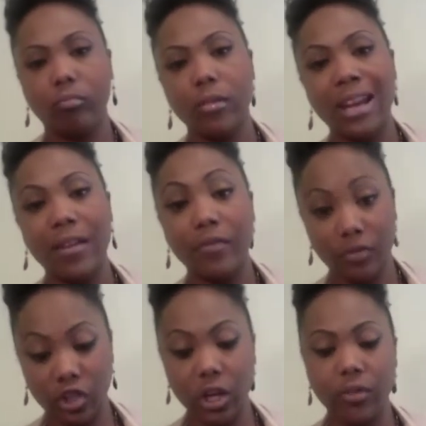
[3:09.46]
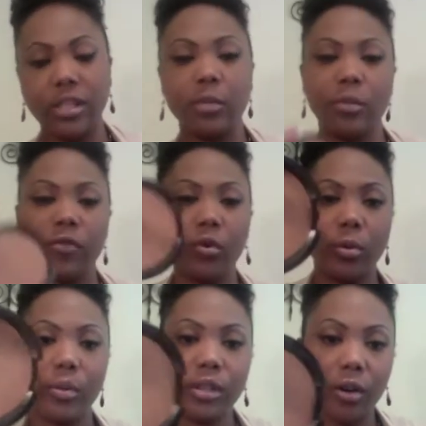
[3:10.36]
And I've shared this before
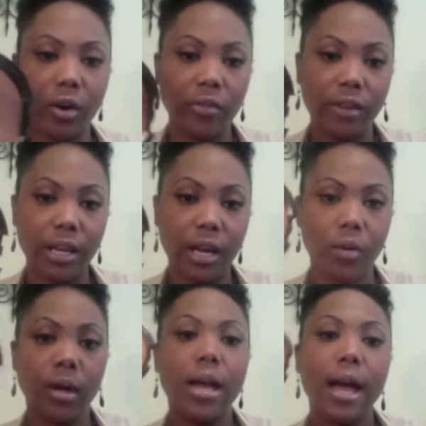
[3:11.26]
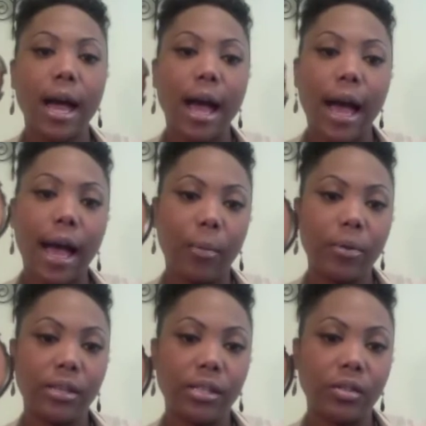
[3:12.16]
with it on a video. I'll
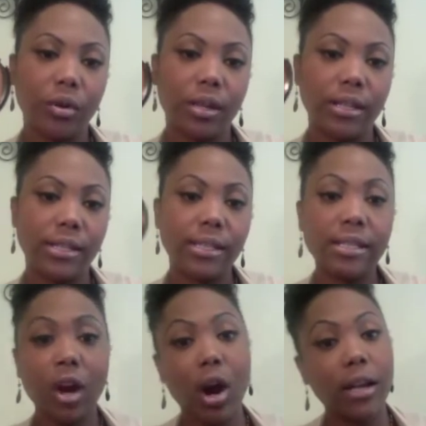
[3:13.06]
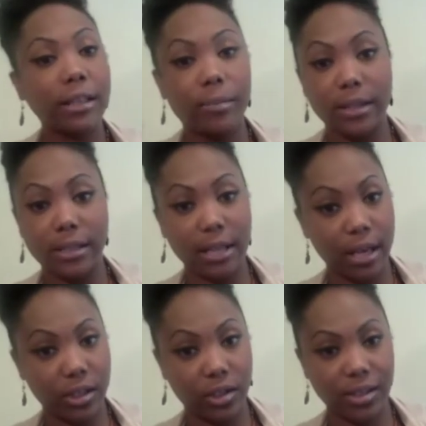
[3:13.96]
put this on. This has hardly been
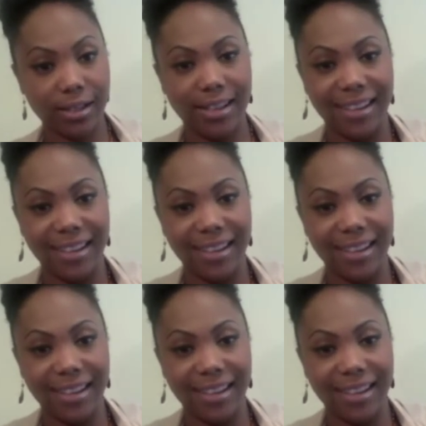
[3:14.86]
touched